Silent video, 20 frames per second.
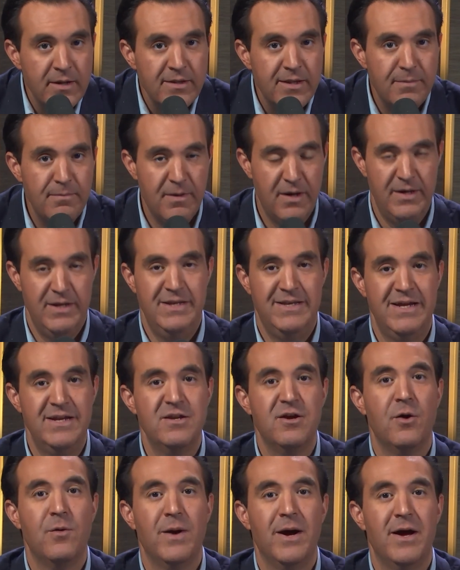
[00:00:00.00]
that money
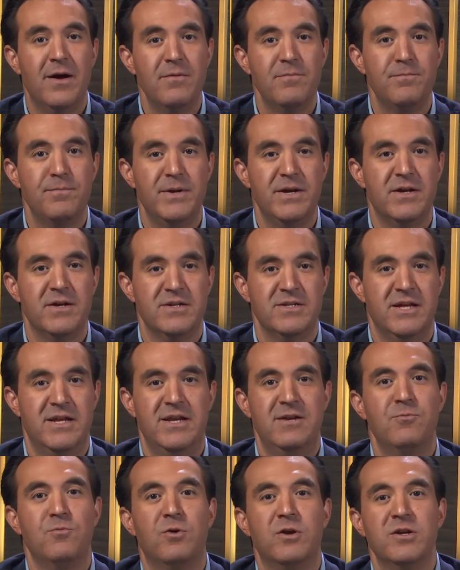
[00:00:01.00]
did go out because they
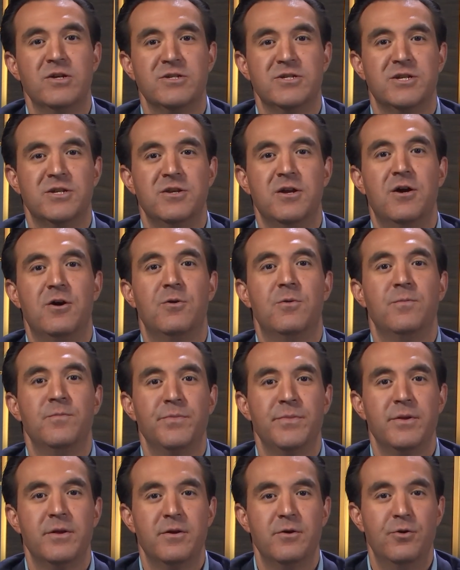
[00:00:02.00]
didn't want us to know
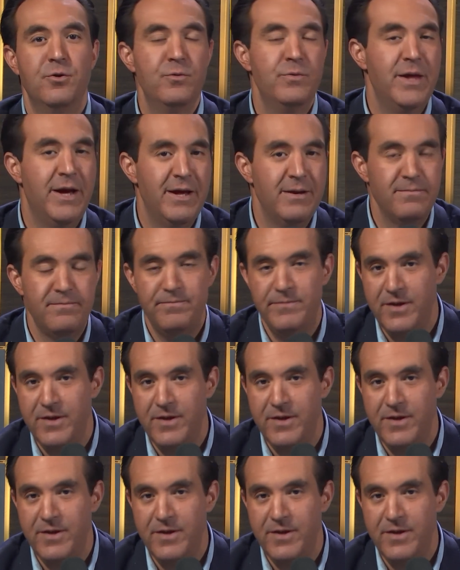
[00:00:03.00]
who that,